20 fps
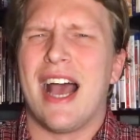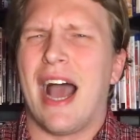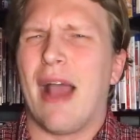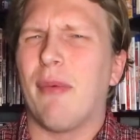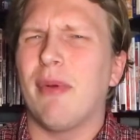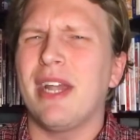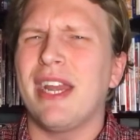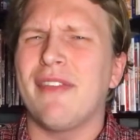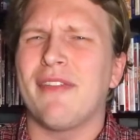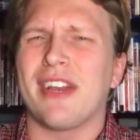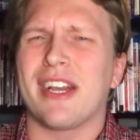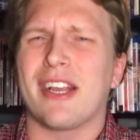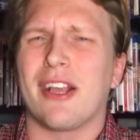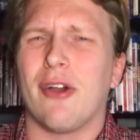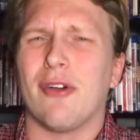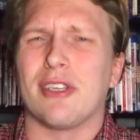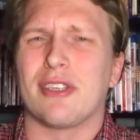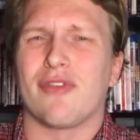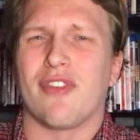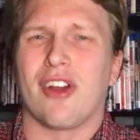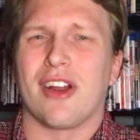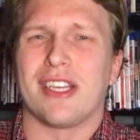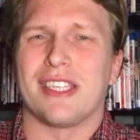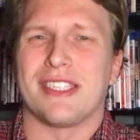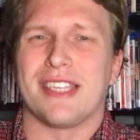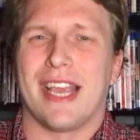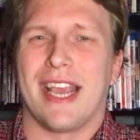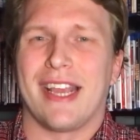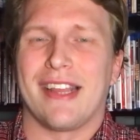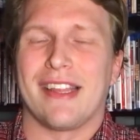I wouldn't even go as far as
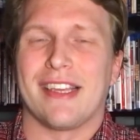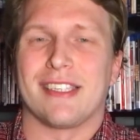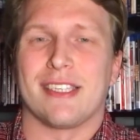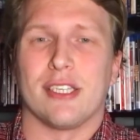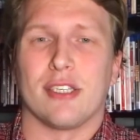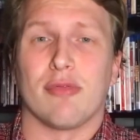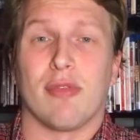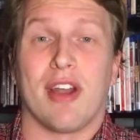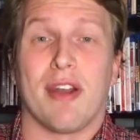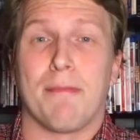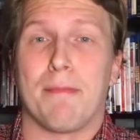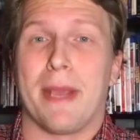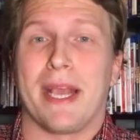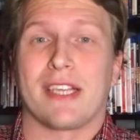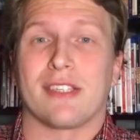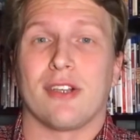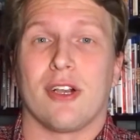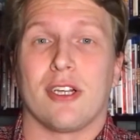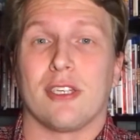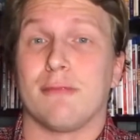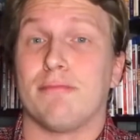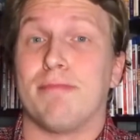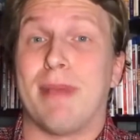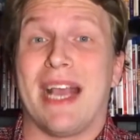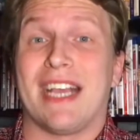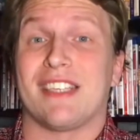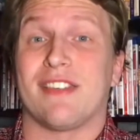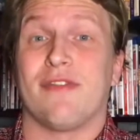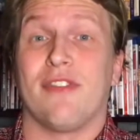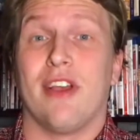saying this is one of Pixar's
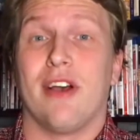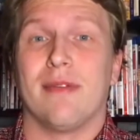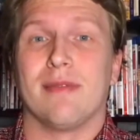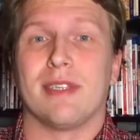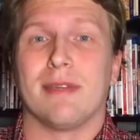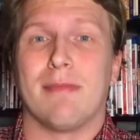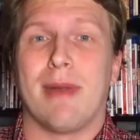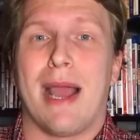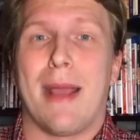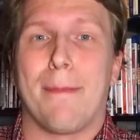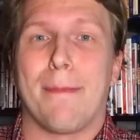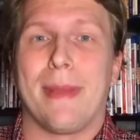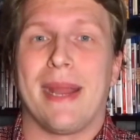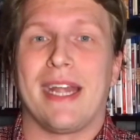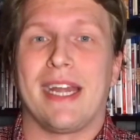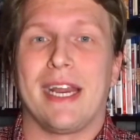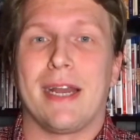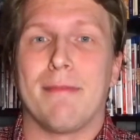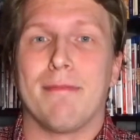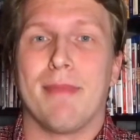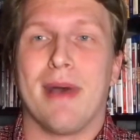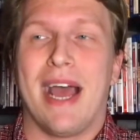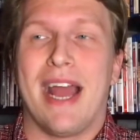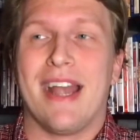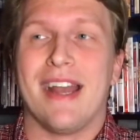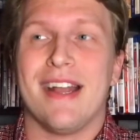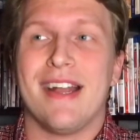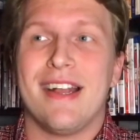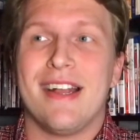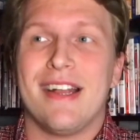best films in my opinion,
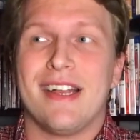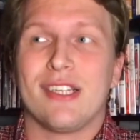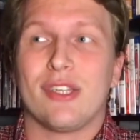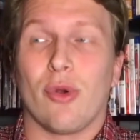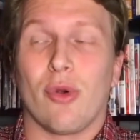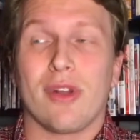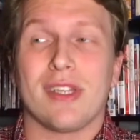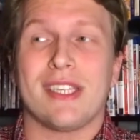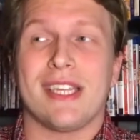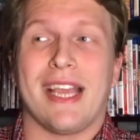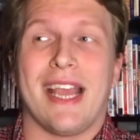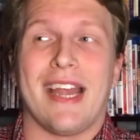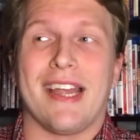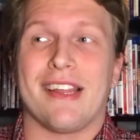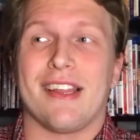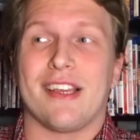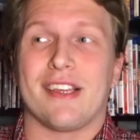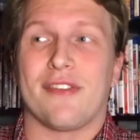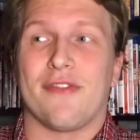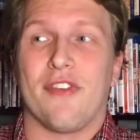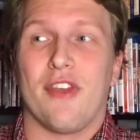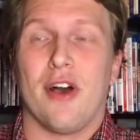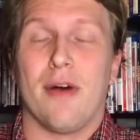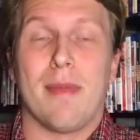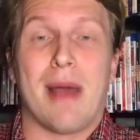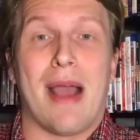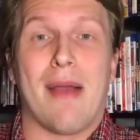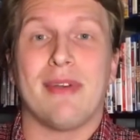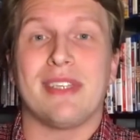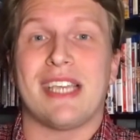but towards the end of this
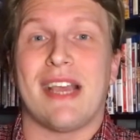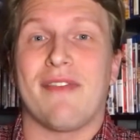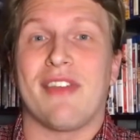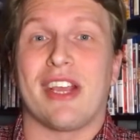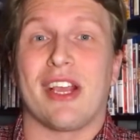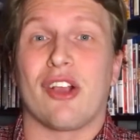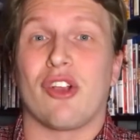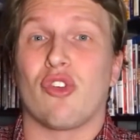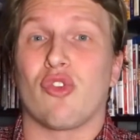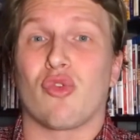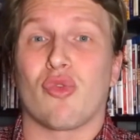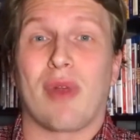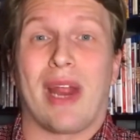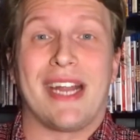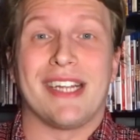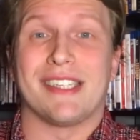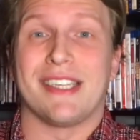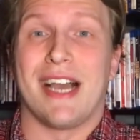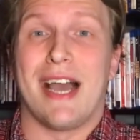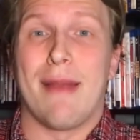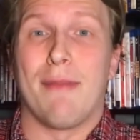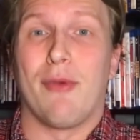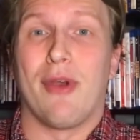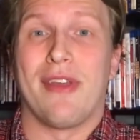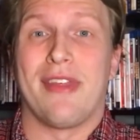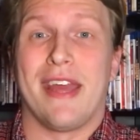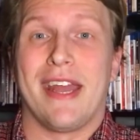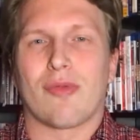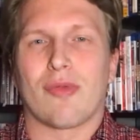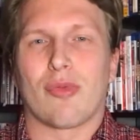film, I was having a great time
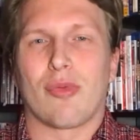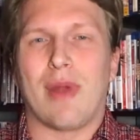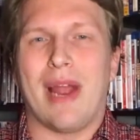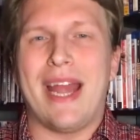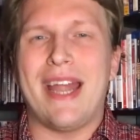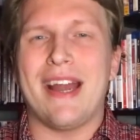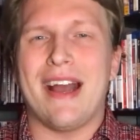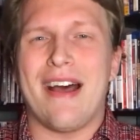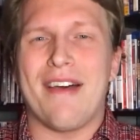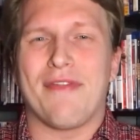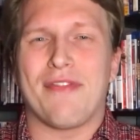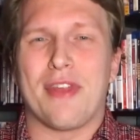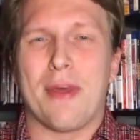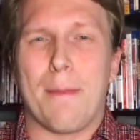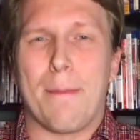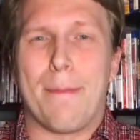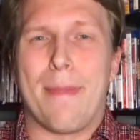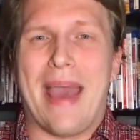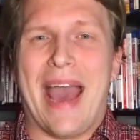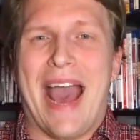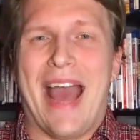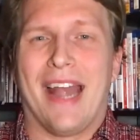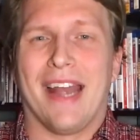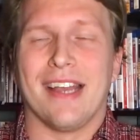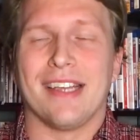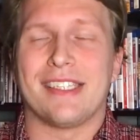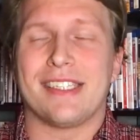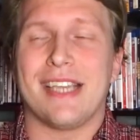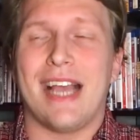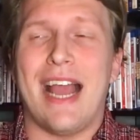with it. Right off the bat,
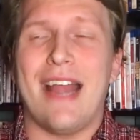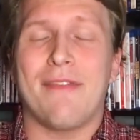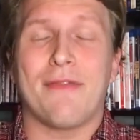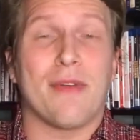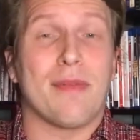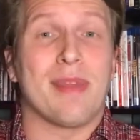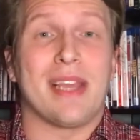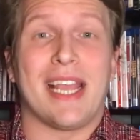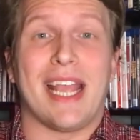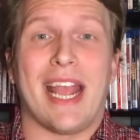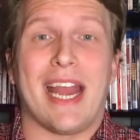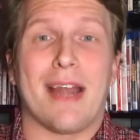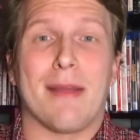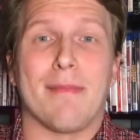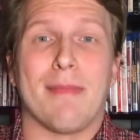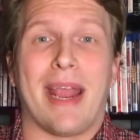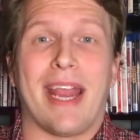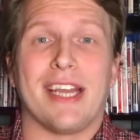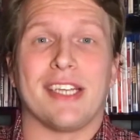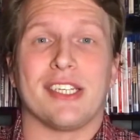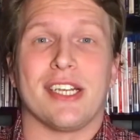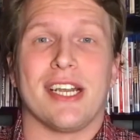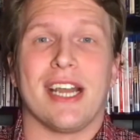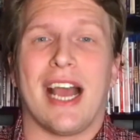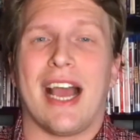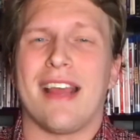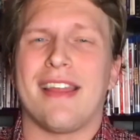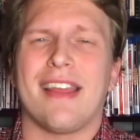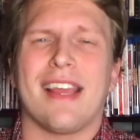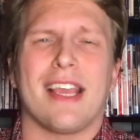aside from the animation,
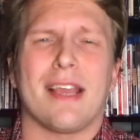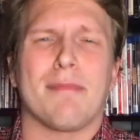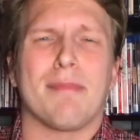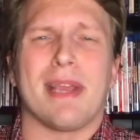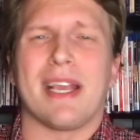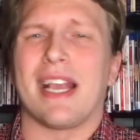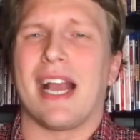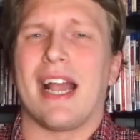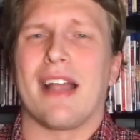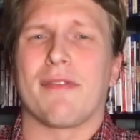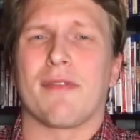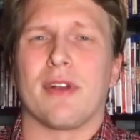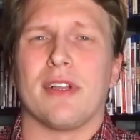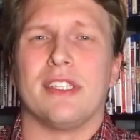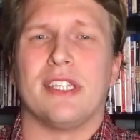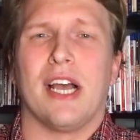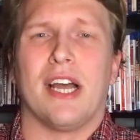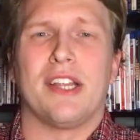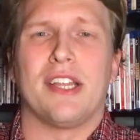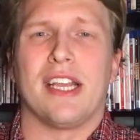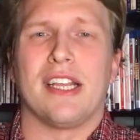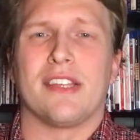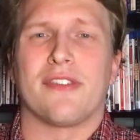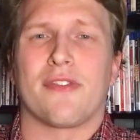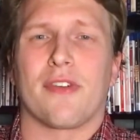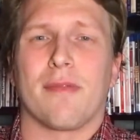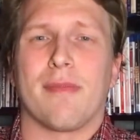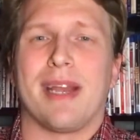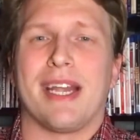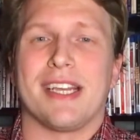I think it'd be kind of redundant
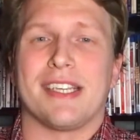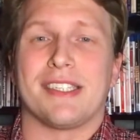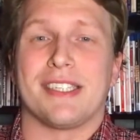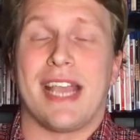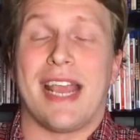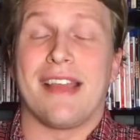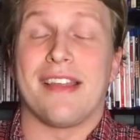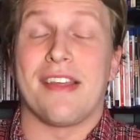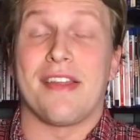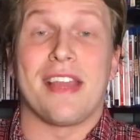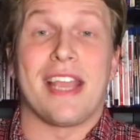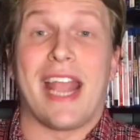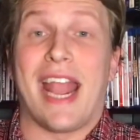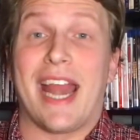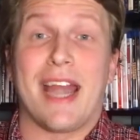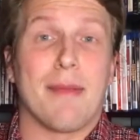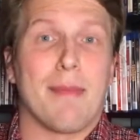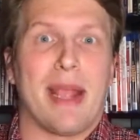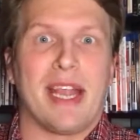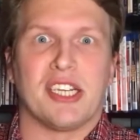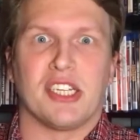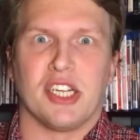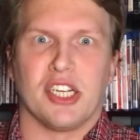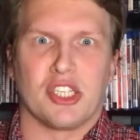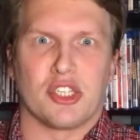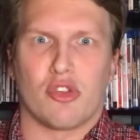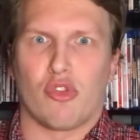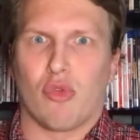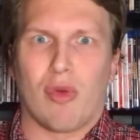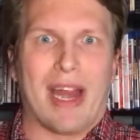for me to say that the animation
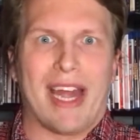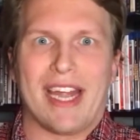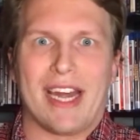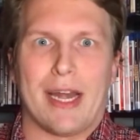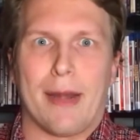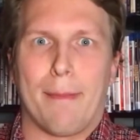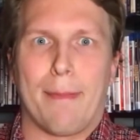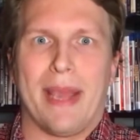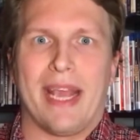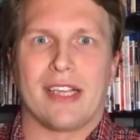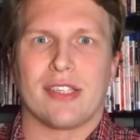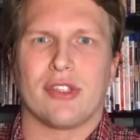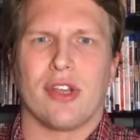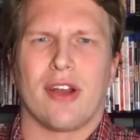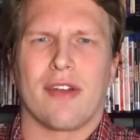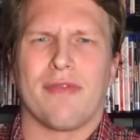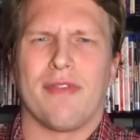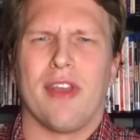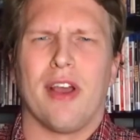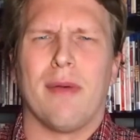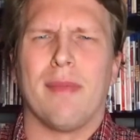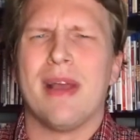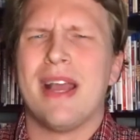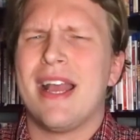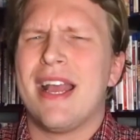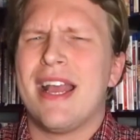is great in a Pixar film.